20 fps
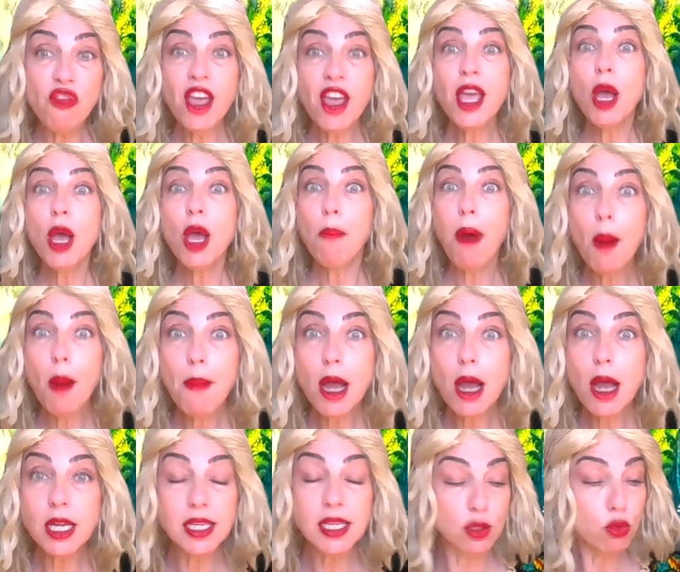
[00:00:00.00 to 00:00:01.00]
And
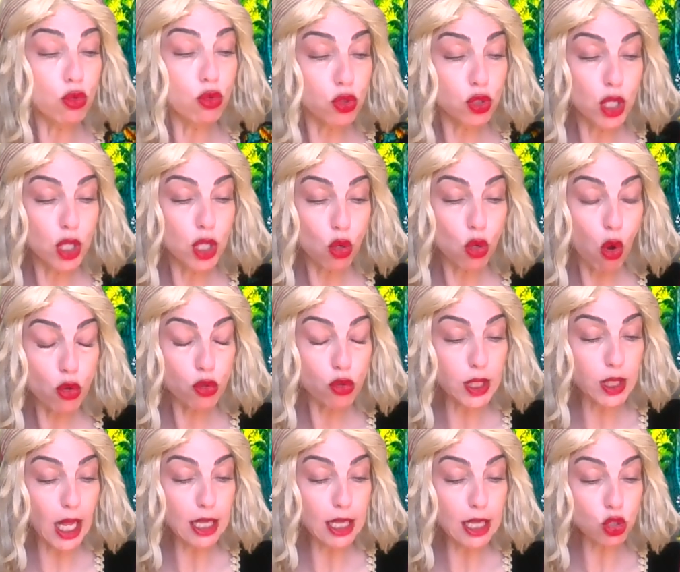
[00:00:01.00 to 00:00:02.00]
after
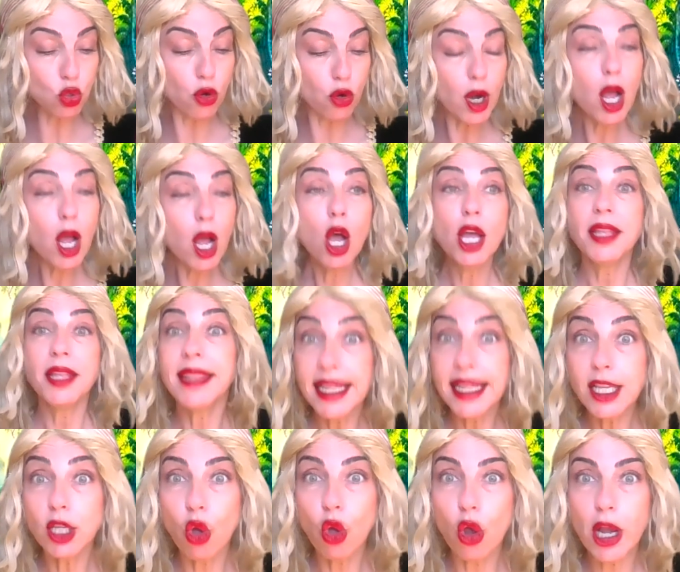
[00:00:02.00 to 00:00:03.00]
all, she
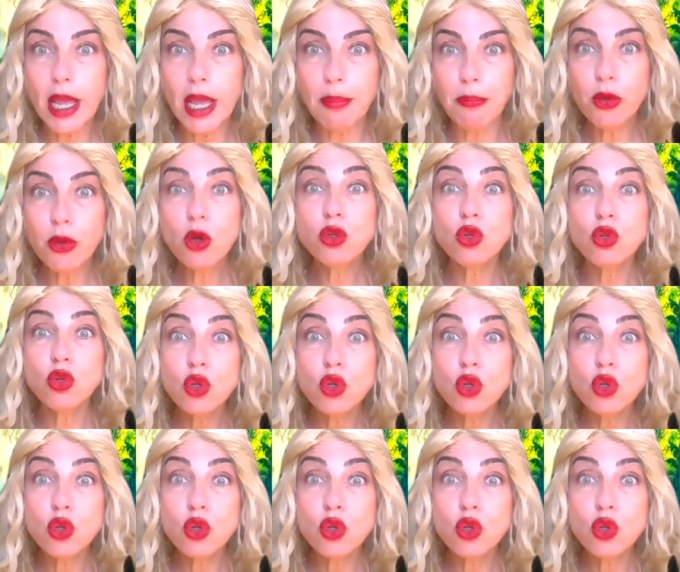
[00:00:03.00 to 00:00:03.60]
cannot swim.